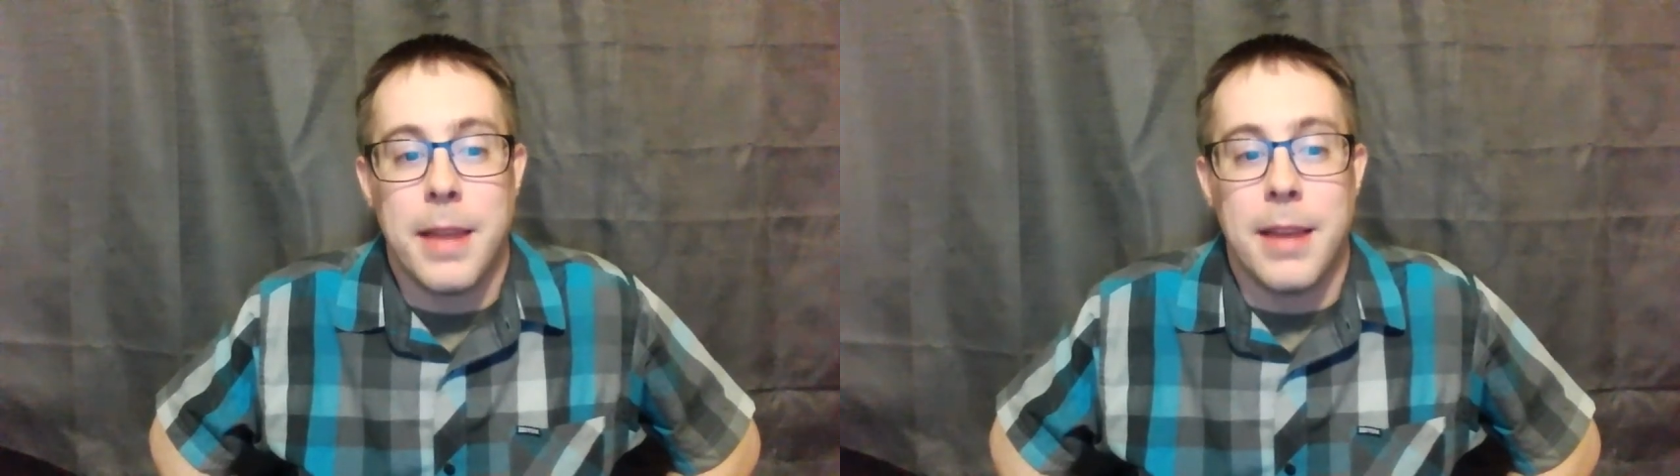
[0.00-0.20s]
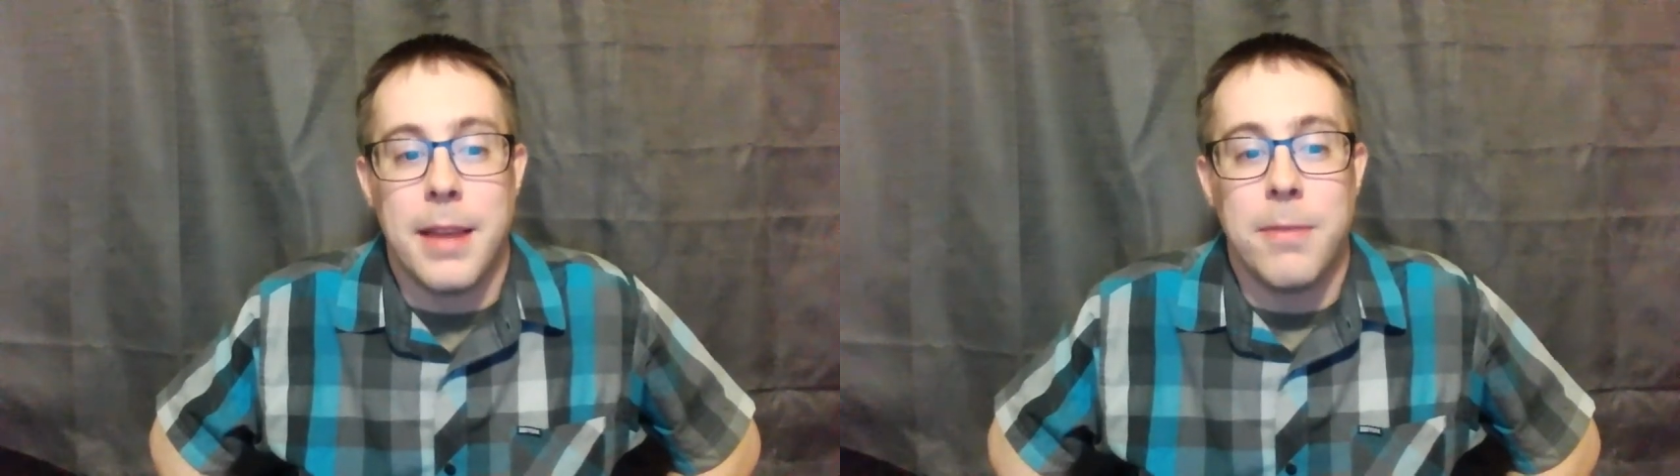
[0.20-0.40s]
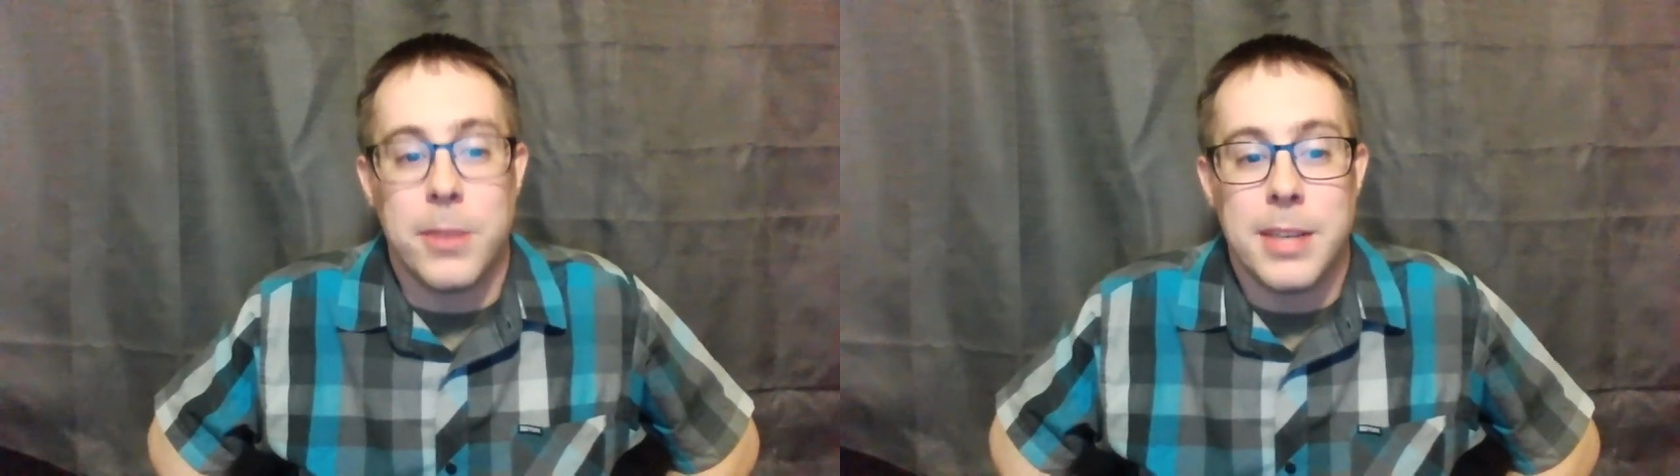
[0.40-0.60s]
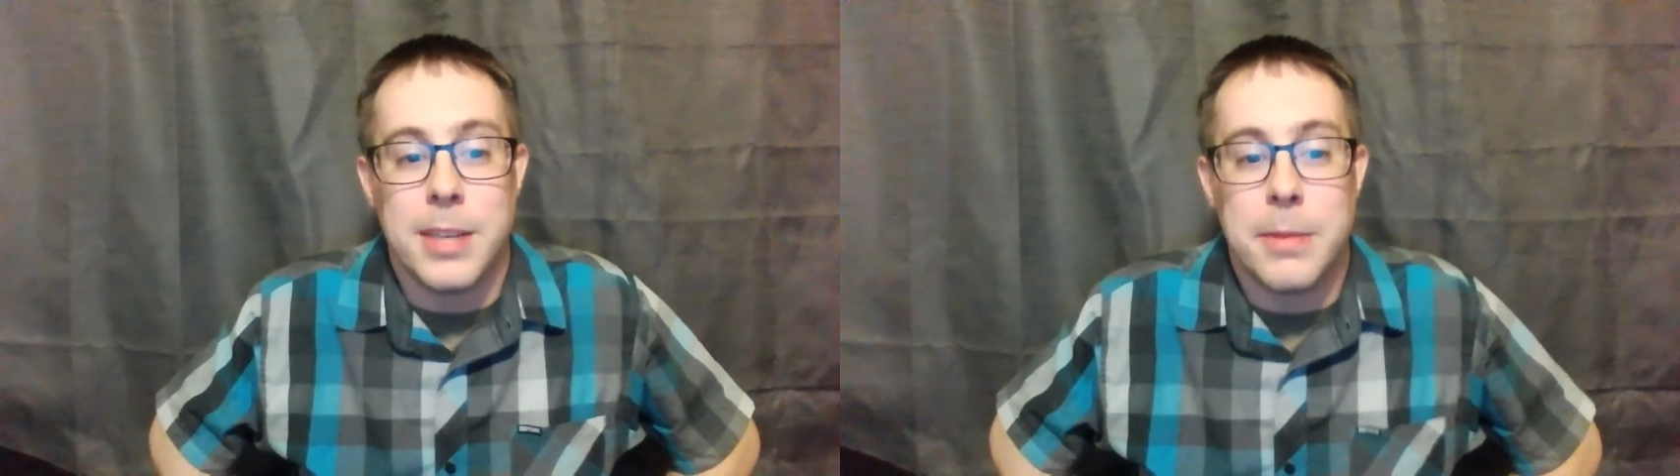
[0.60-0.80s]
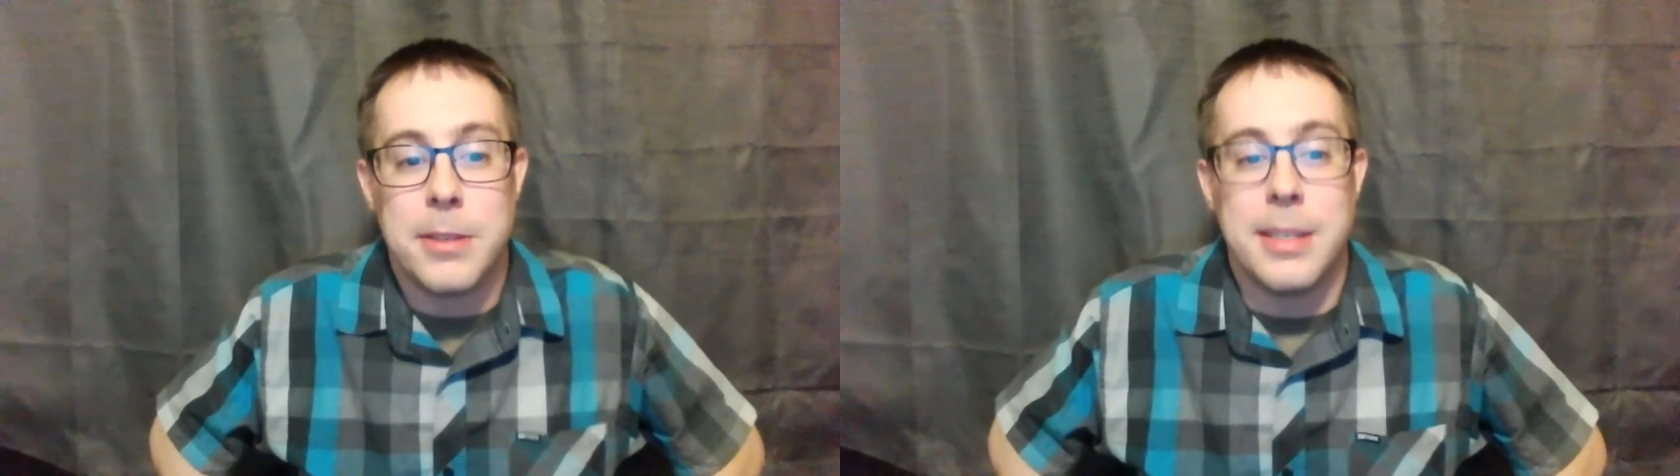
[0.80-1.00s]
Forced
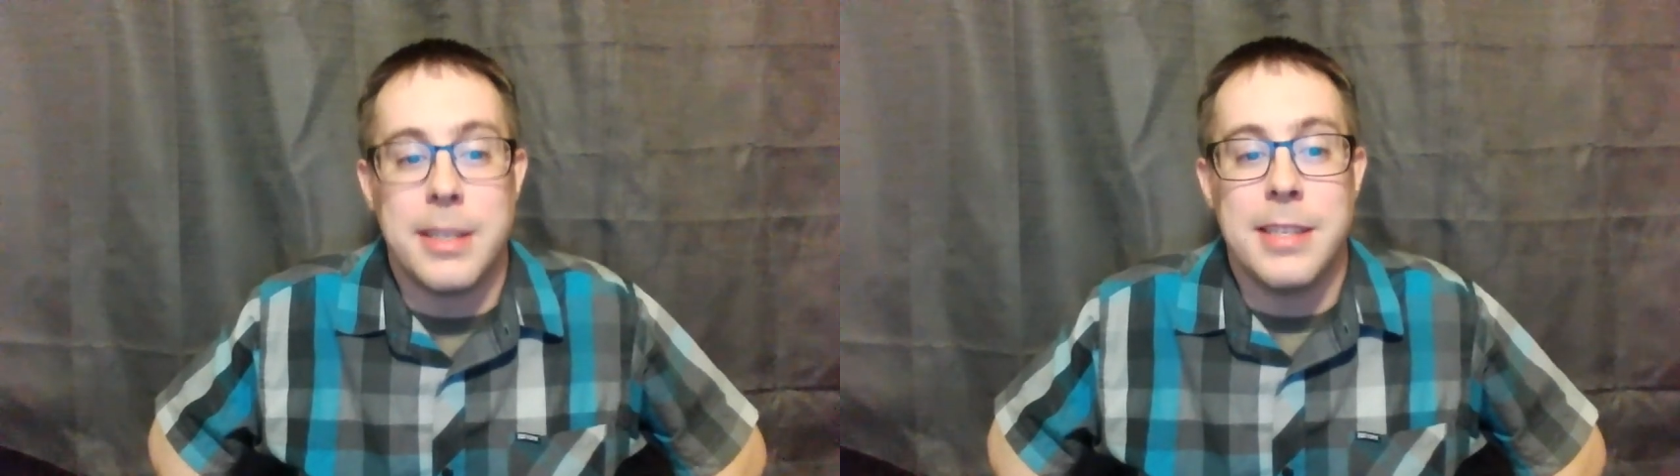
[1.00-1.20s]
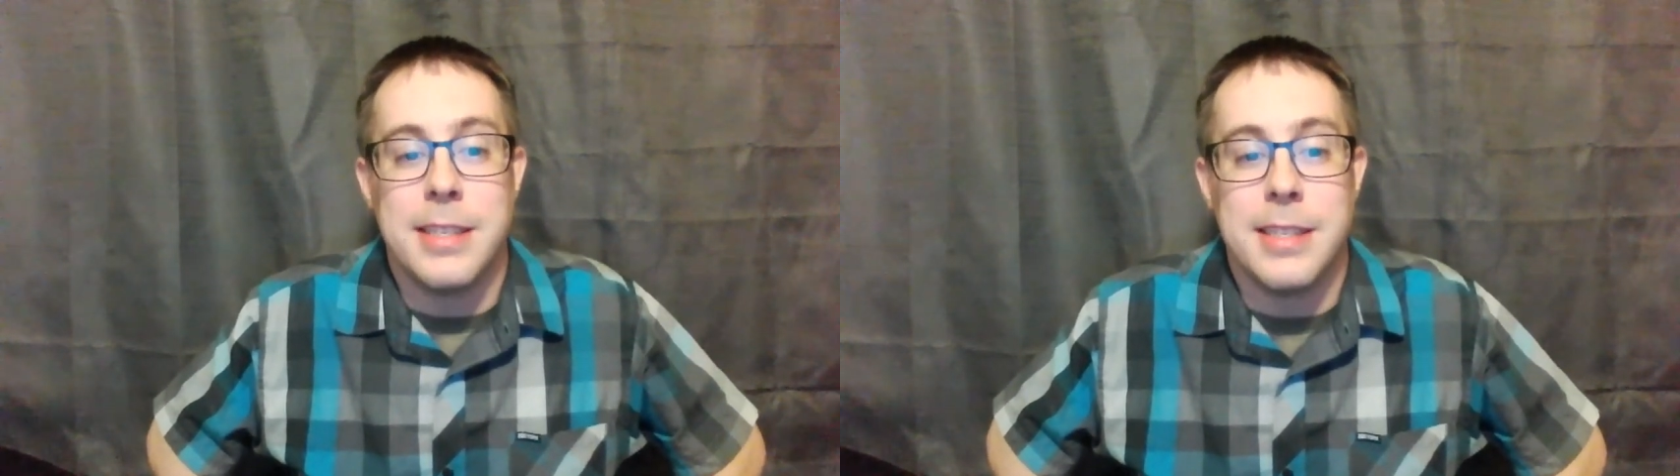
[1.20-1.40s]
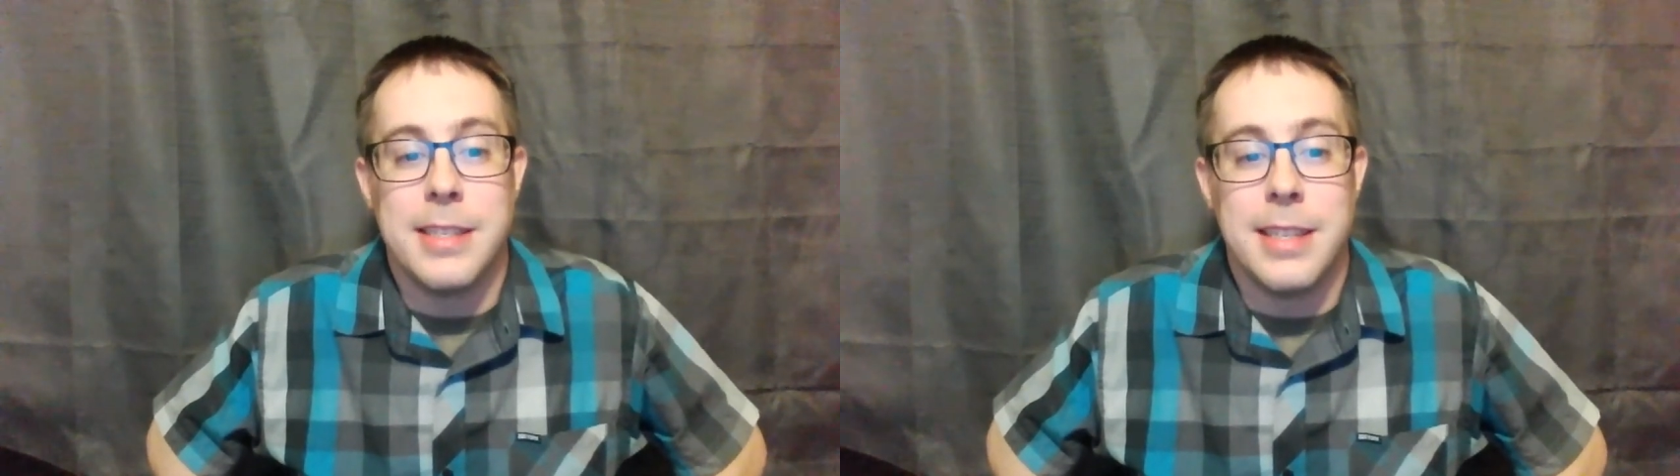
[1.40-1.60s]
arbitration